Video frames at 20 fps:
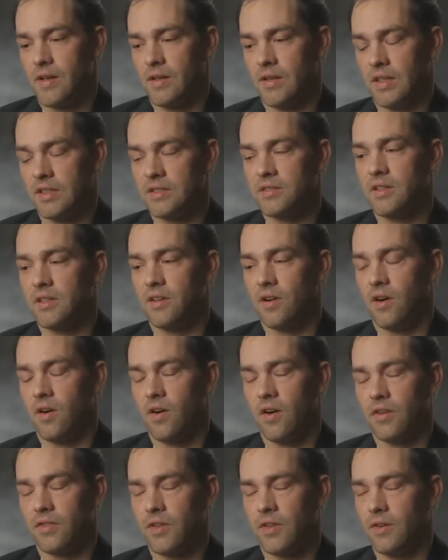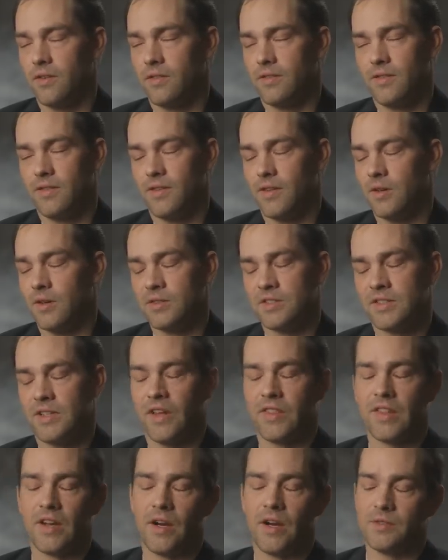listening to Hart, there was
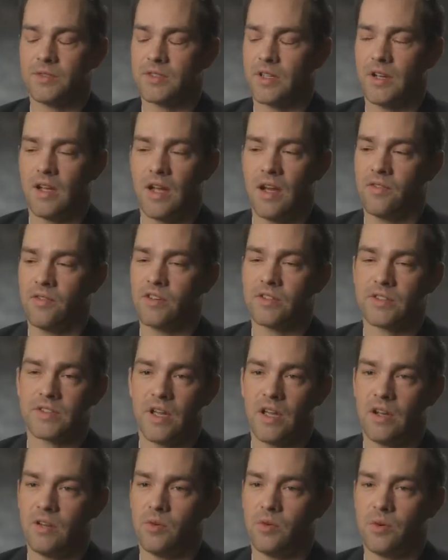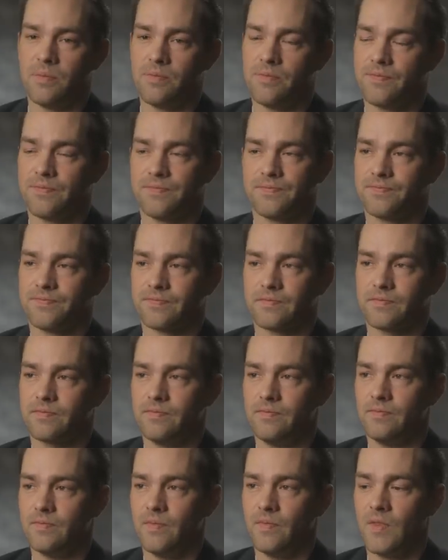nothing I was going to ever say to him
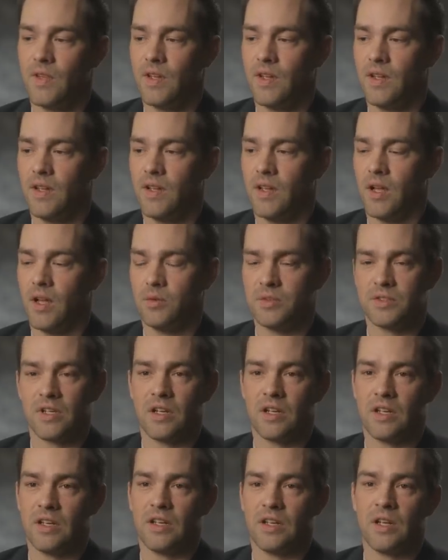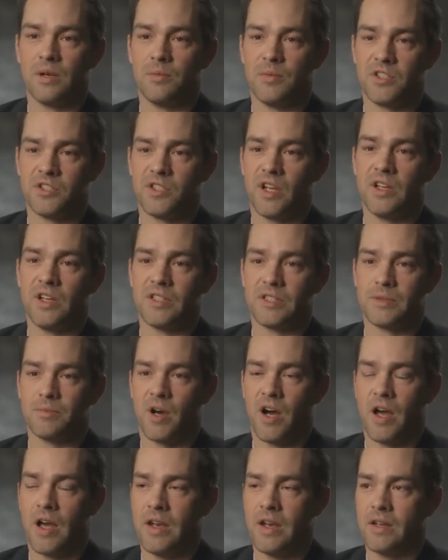that was going to get him to change his
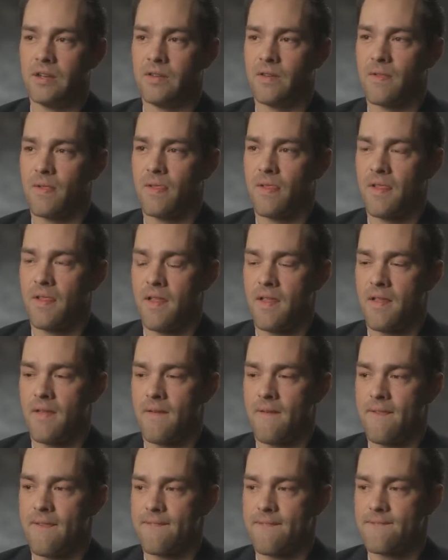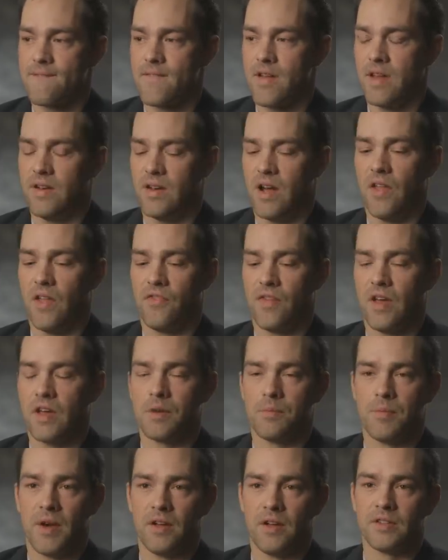mind and not think
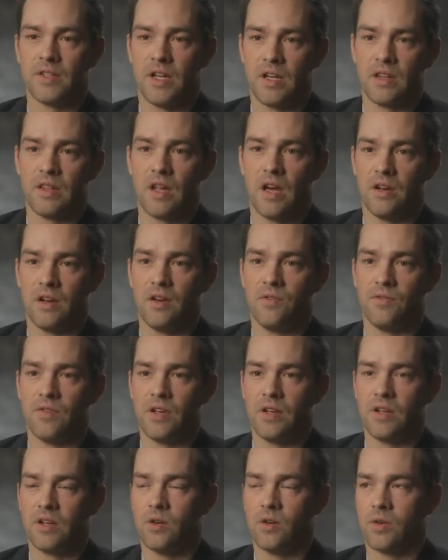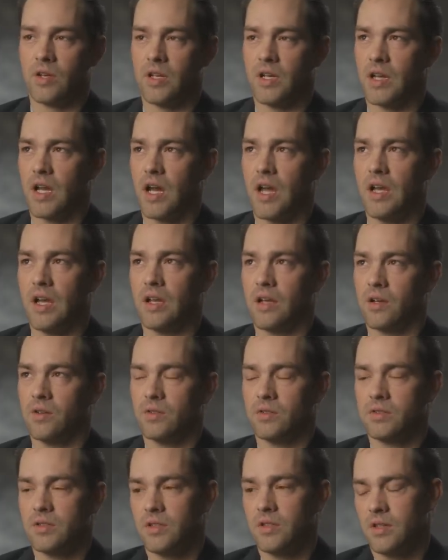about taking that Humvee to go get
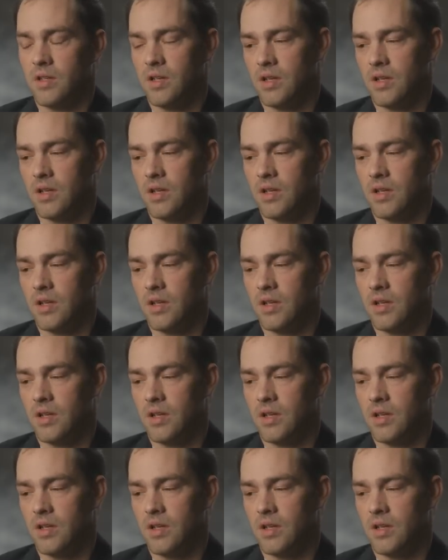Gallegos.